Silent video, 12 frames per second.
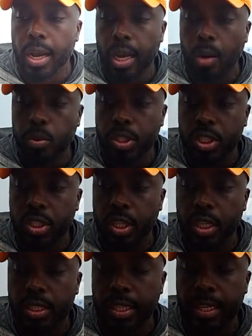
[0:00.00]
we just
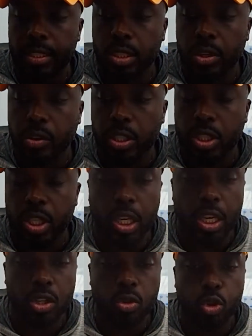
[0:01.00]
think that, you know, he's a
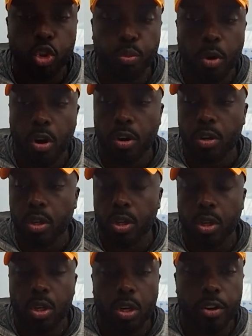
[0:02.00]
kid who's smart,
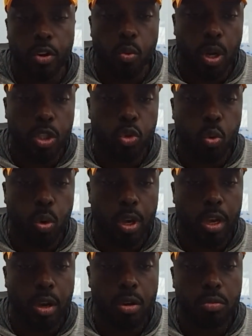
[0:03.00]
you know, runs
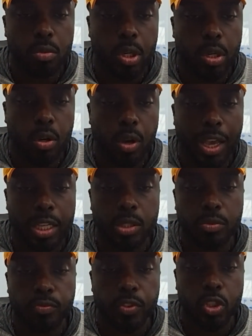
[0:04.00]
well, you know, has
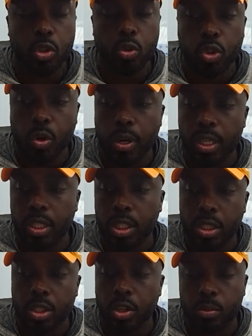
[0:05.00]
some physical traits
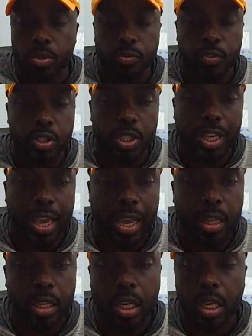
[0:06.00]
in terms of
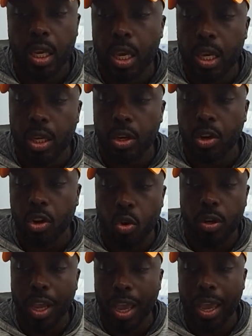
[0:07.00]
physicality, you know,
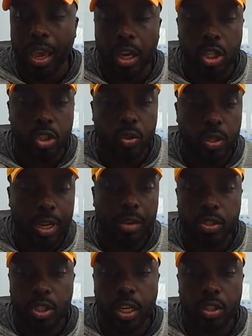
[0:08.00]
on the hash and
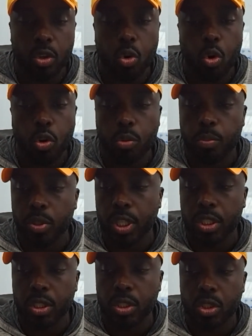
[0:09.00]
obviously at the corner
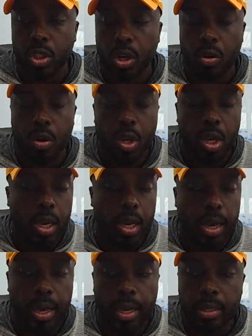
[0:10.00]
position. So,
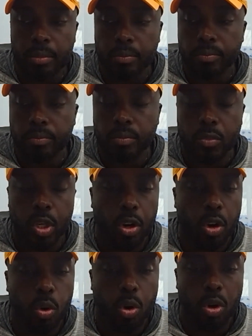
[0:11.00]
you know,
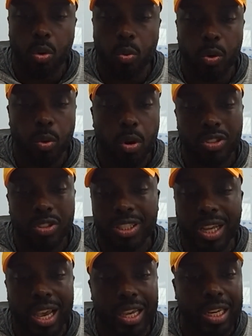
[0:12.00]
we won't
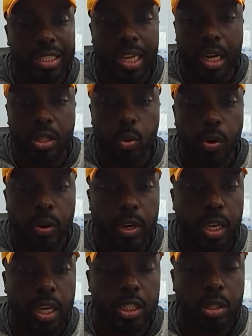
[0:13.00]
decide exactly where
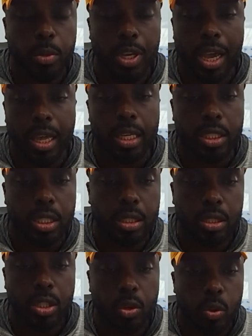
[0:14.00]
he is, to be honest, and,
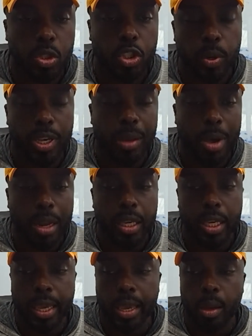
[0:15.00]
you know, until we come out of
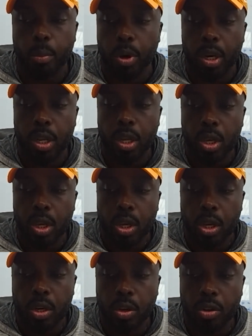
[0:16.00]
camp. But,
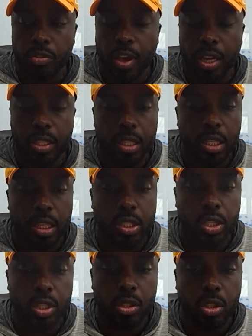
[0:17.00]
you know, the fact that he
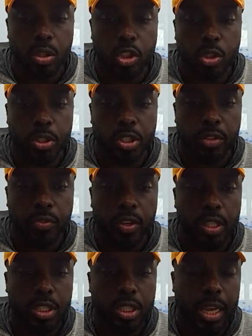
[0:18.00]
took, you know, some
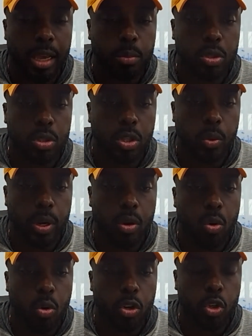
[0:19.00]
significant snaps, you know, at
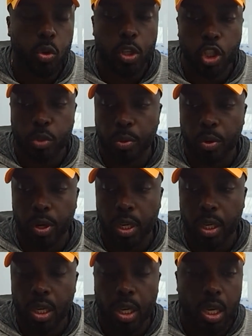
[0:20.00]
corner during the
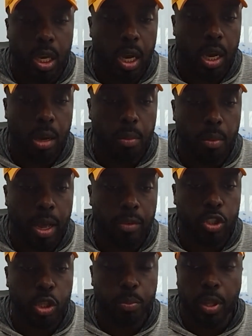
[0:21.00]
spring,
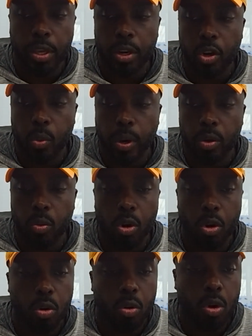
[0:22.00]
obviously played a great
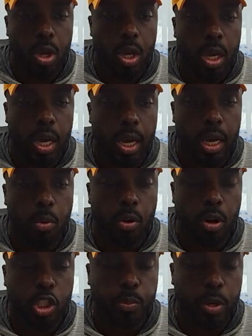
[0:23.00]
role on
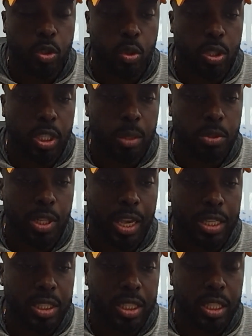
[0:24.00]
our special teams
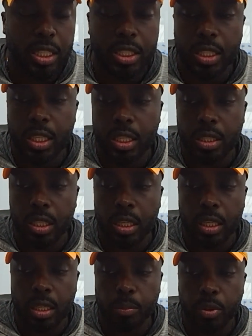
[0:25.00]
last season
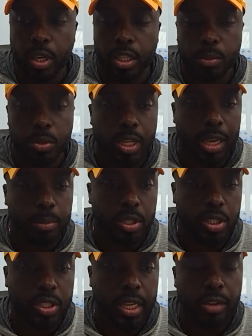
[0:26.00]
and play some snaps
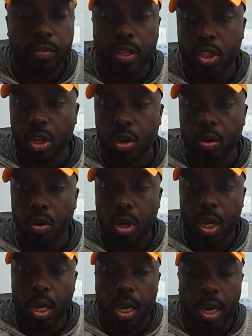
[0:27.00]
at safety. So,
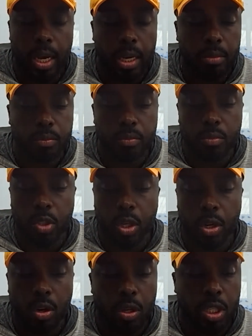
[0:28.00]
you
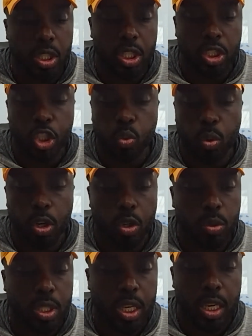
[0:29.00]
know, he's just one of
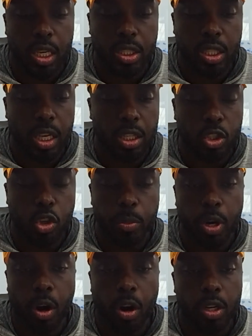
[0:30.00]
those kids that it's going to
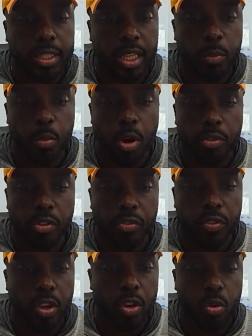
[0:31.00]
be hard to keep him off the
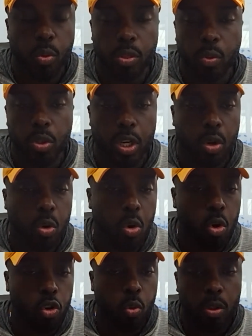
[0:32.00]
field, whether he's at
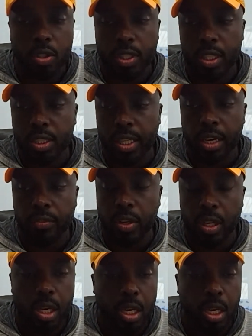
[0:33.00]
corner or whether he's at safety,